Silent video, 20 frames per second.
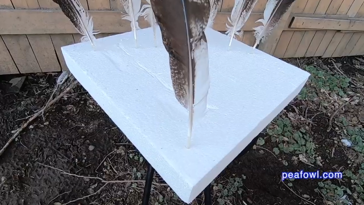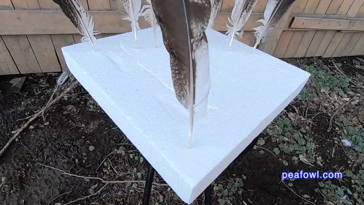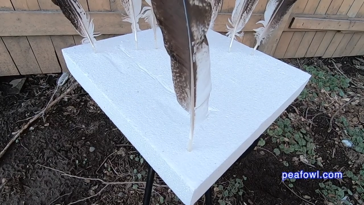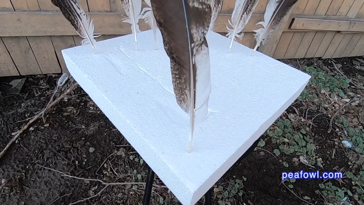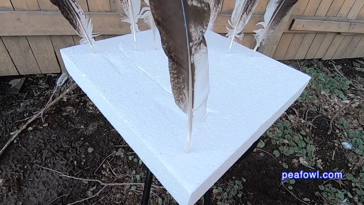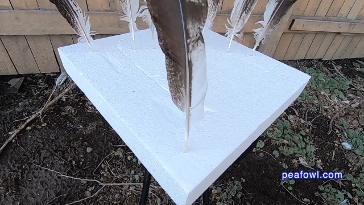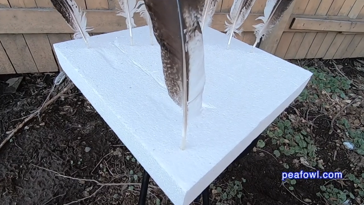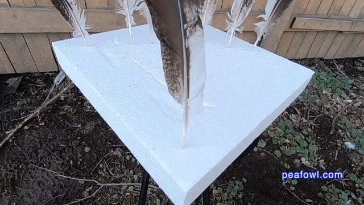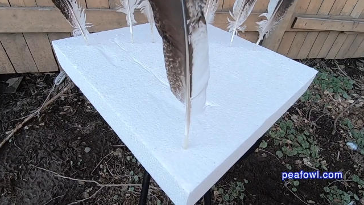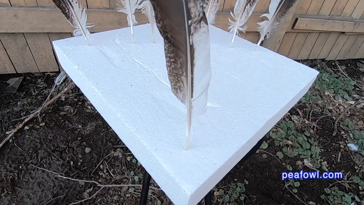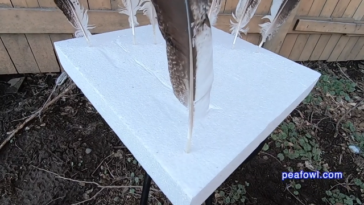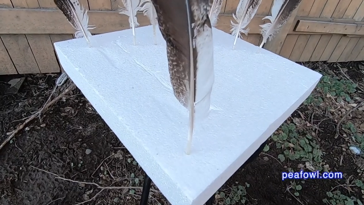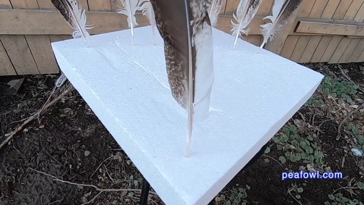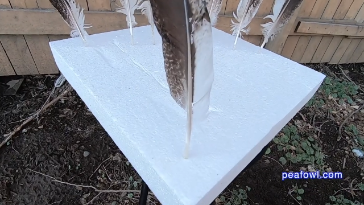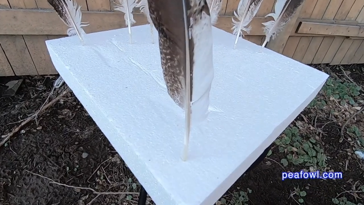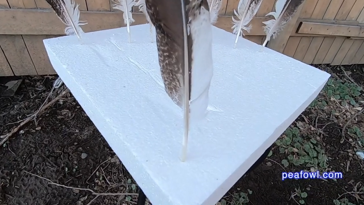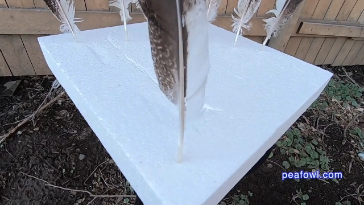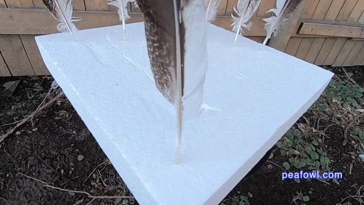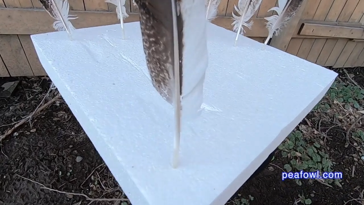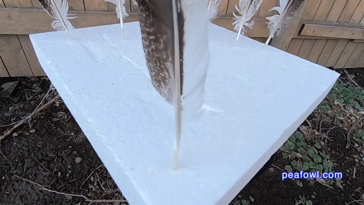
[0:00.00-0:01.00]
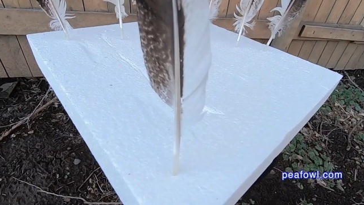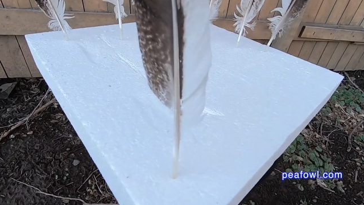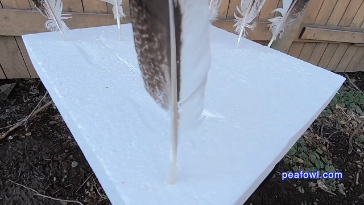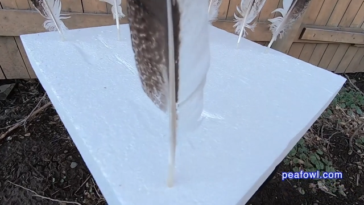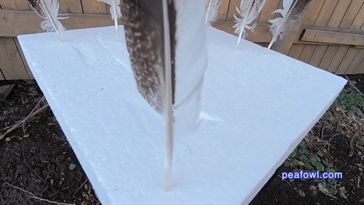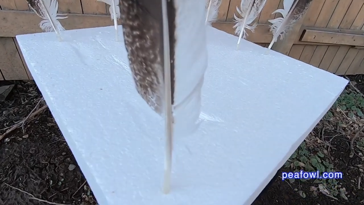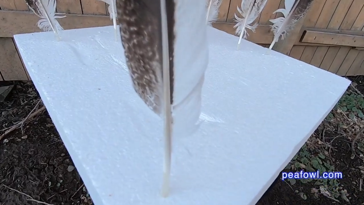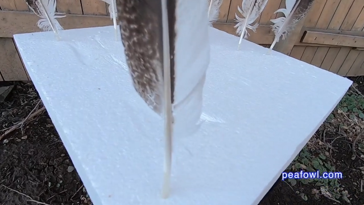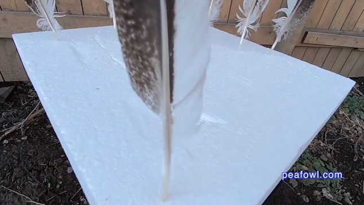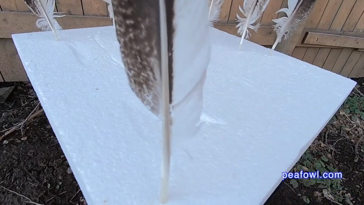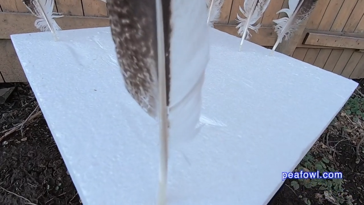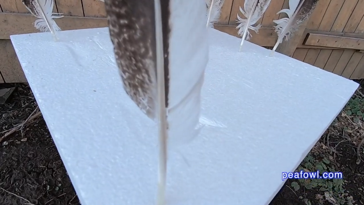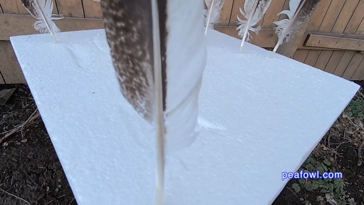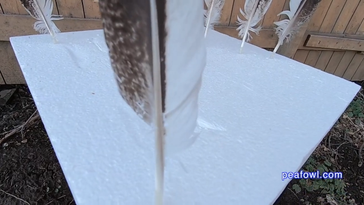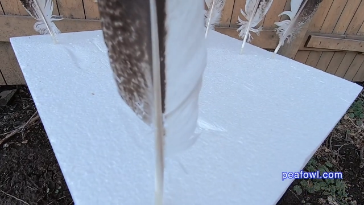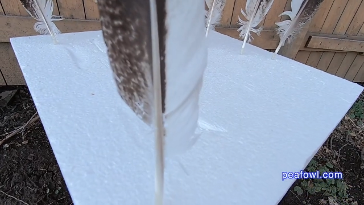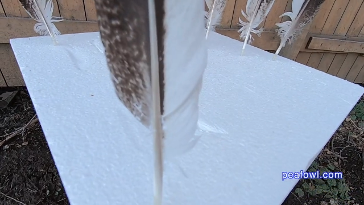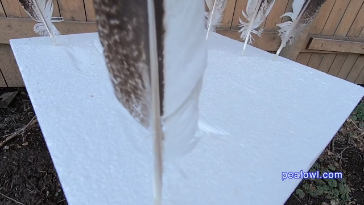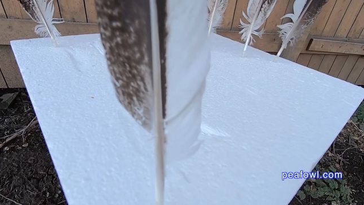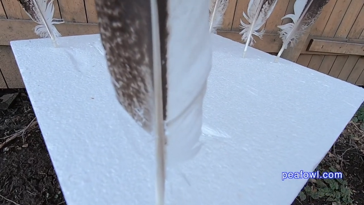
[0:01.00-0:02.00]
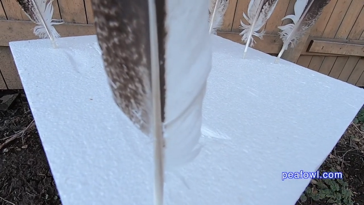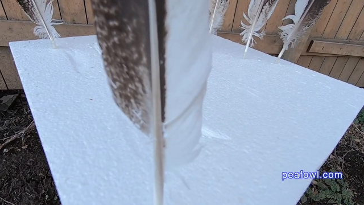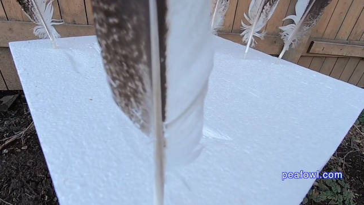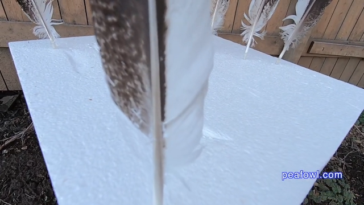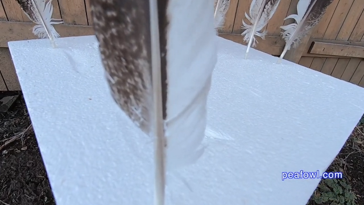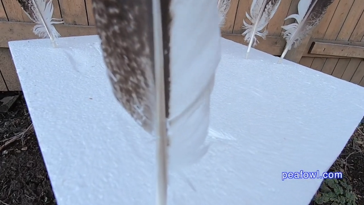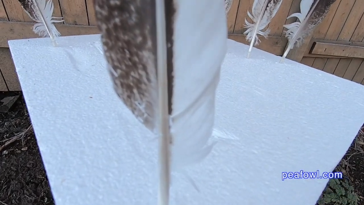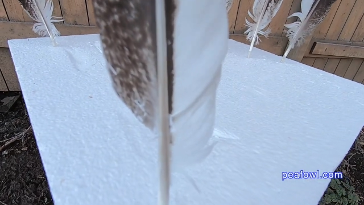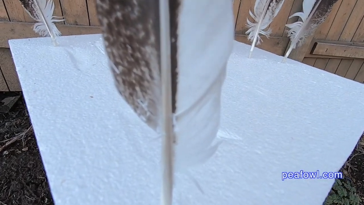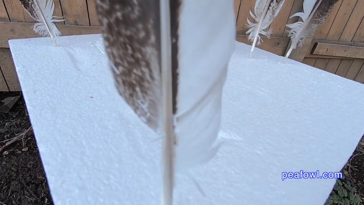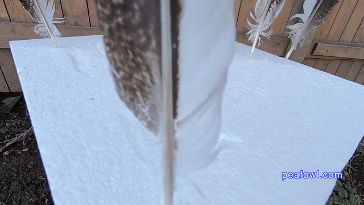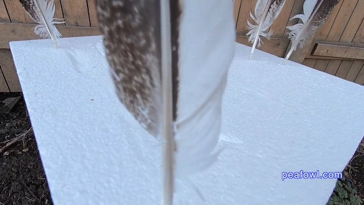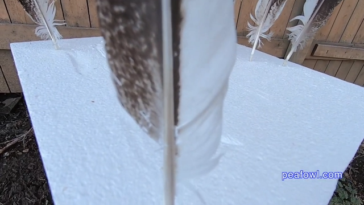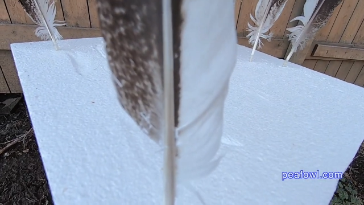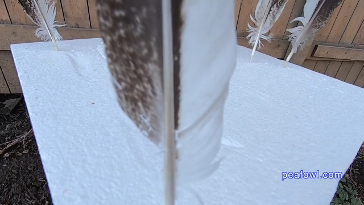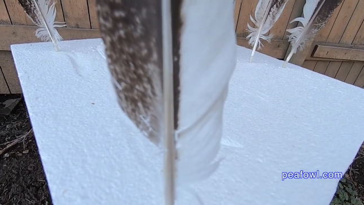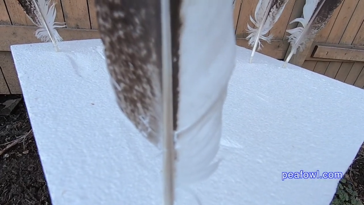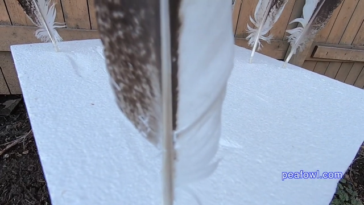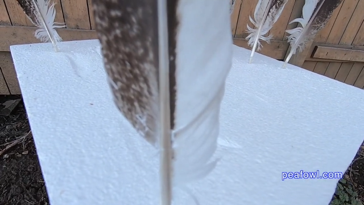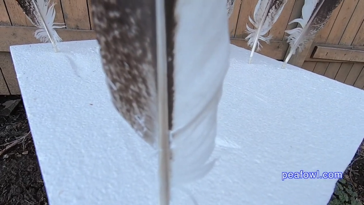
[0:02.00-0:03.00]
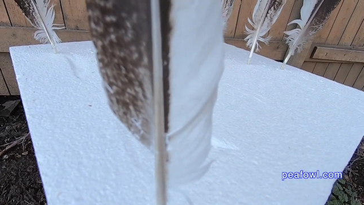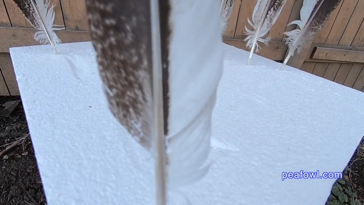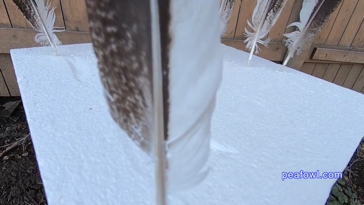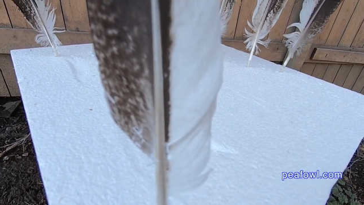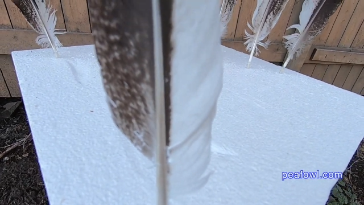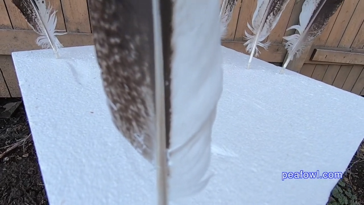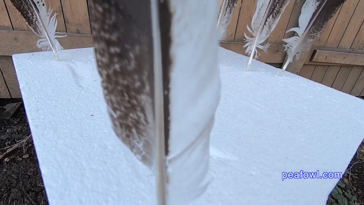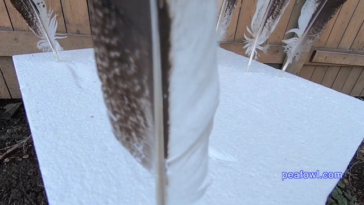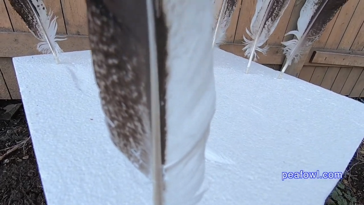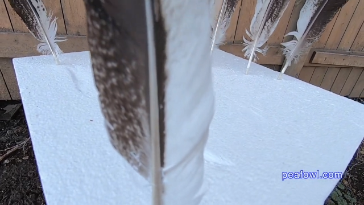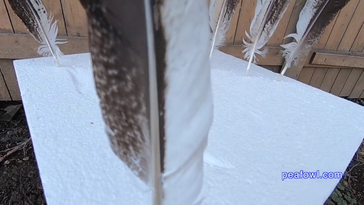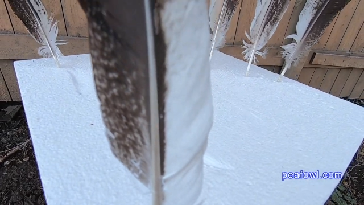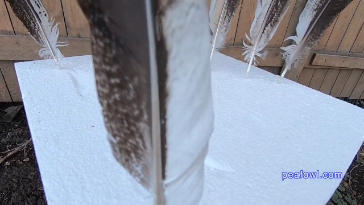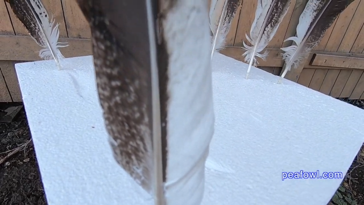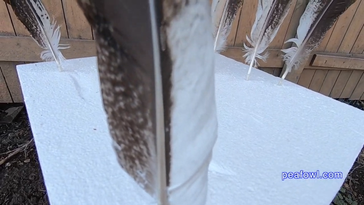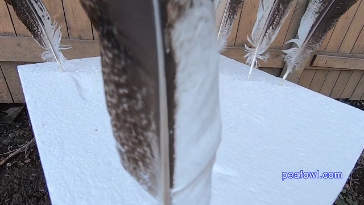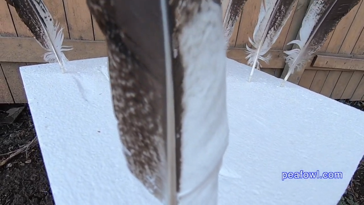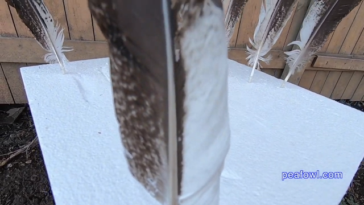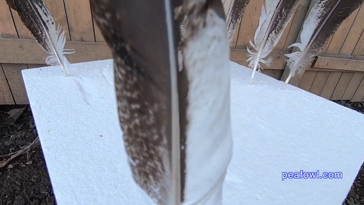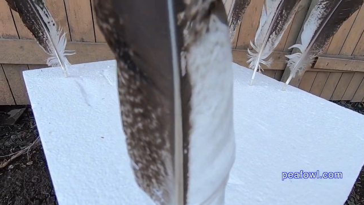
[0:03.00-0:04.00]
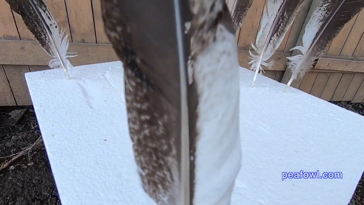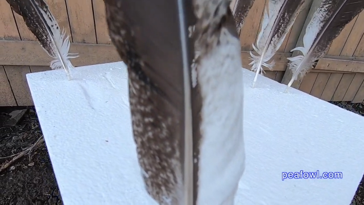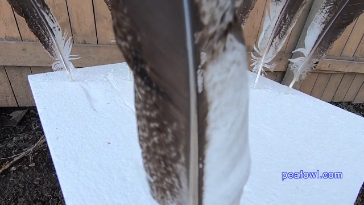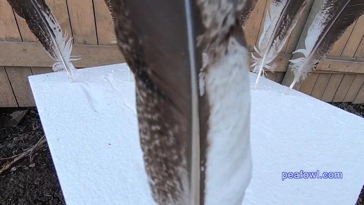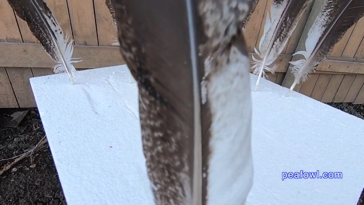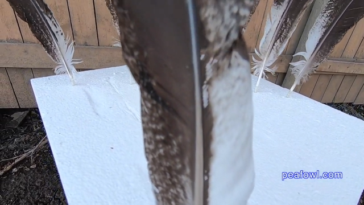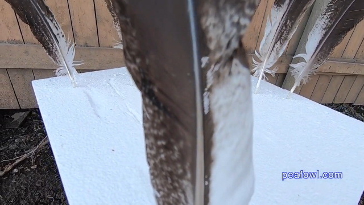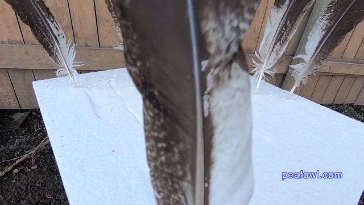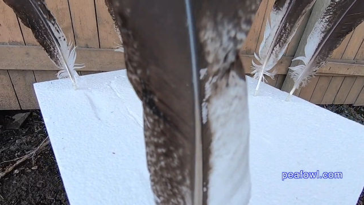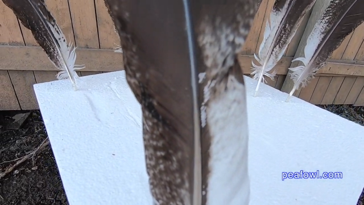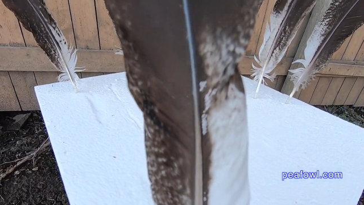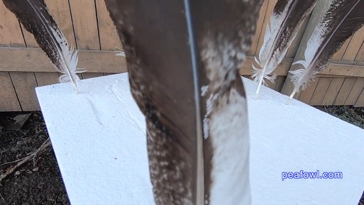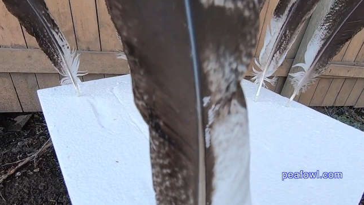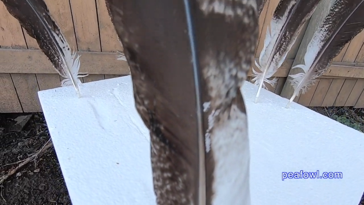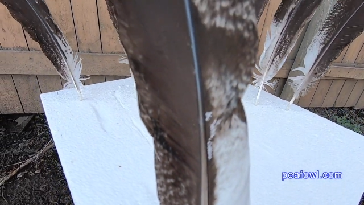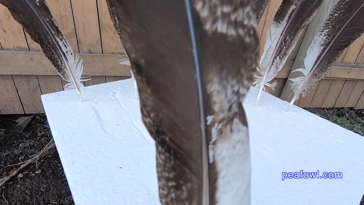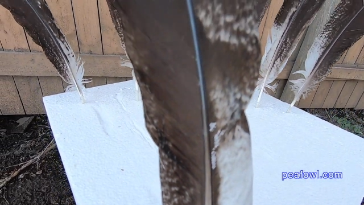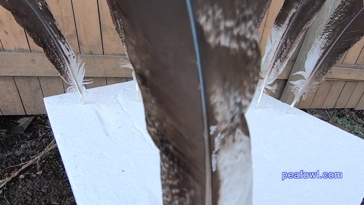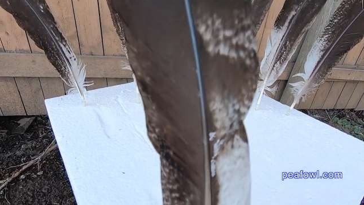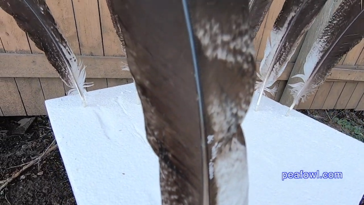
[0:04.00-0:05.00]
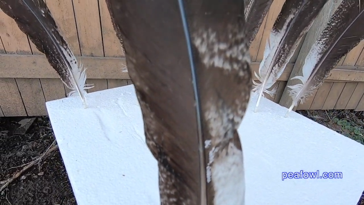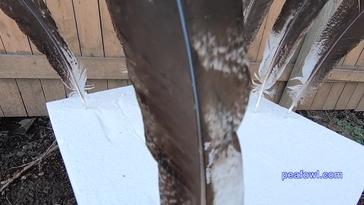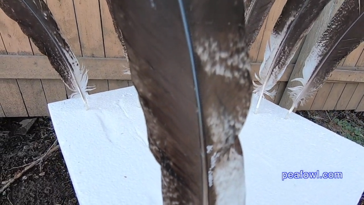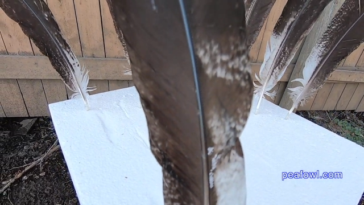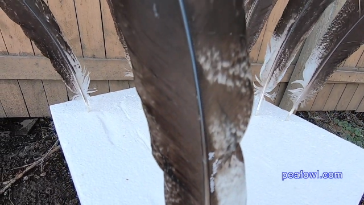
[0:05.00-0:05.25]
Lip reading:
No face is visible, so there are no lips to read.